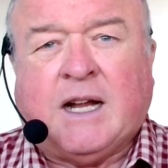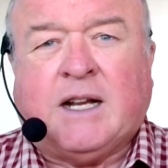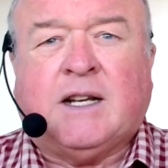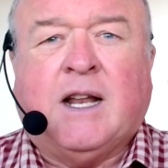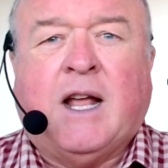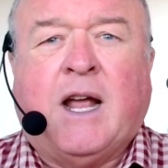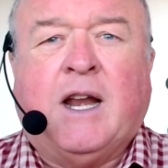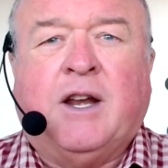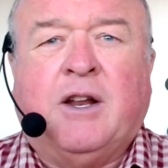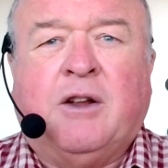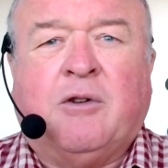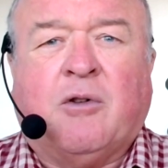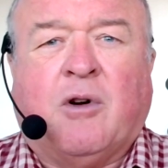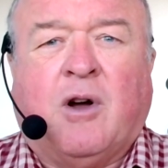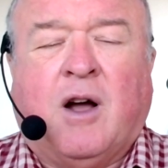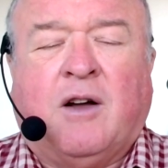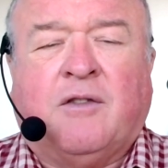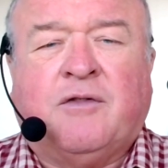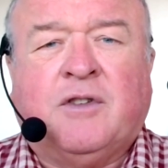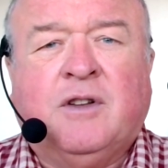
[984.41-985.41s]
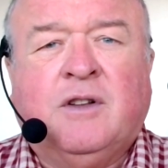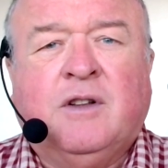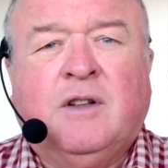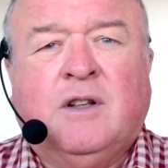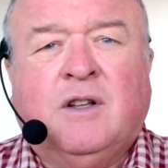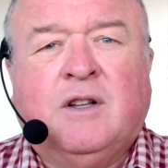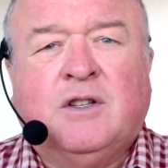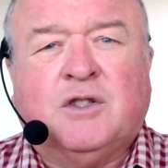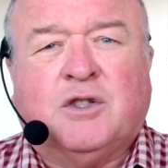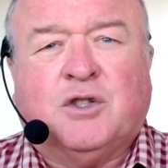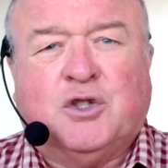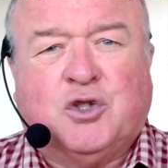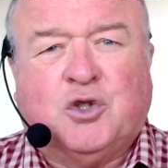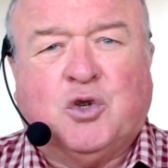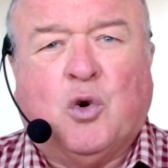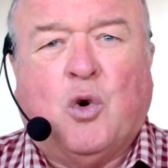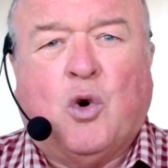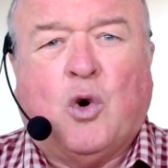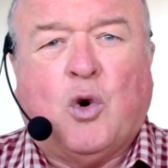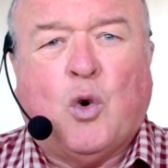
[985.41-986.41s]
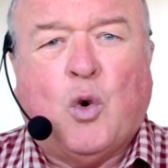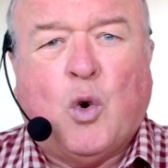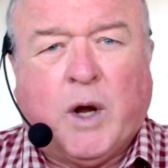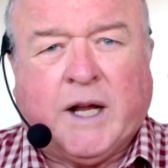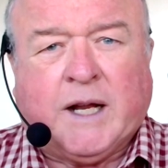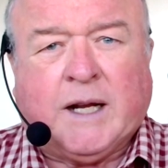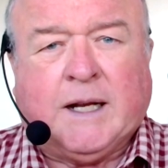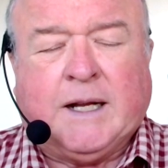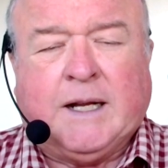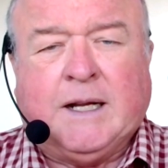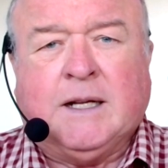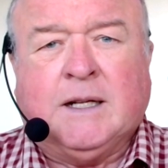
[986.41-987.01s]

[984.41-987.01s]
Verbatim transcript: landing craft to shore quickly.